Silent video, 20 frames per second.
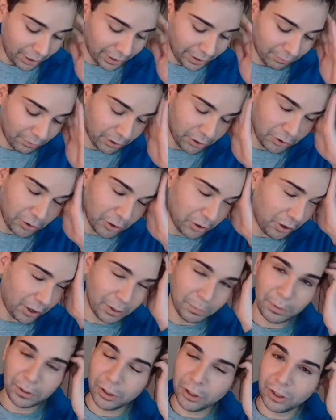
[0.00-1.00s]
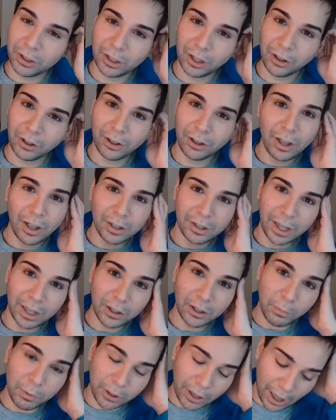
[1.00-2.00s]
I never do the transmissions there. Take
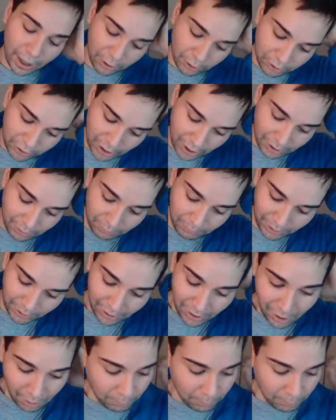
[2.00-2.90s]
so much energy out of me.